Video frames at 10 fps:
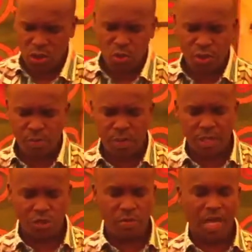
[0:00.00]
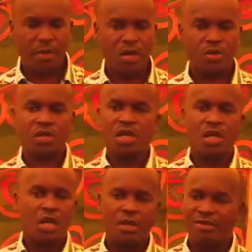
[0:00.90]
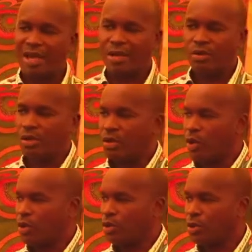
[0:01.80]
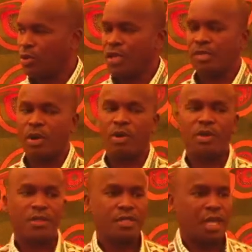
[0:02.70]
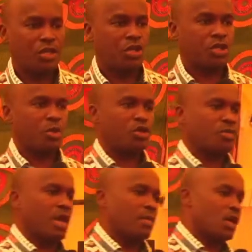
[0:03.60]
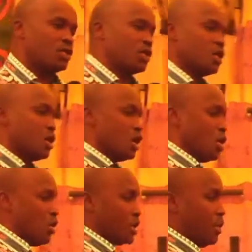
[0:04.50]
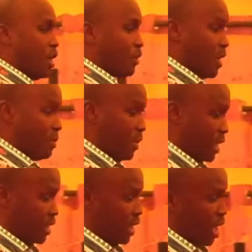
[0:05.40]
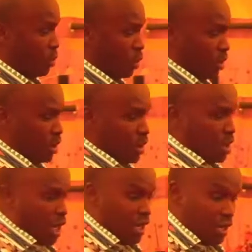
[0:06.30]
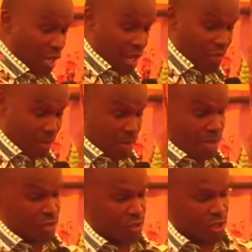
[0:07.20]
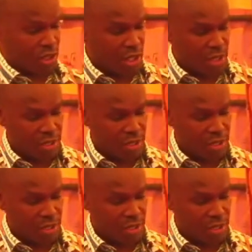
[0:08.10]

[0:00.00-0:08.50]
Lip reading: was speaking to me about one or two things, but one of the things the angel spoke to me about was about them as a couple and the ministry here.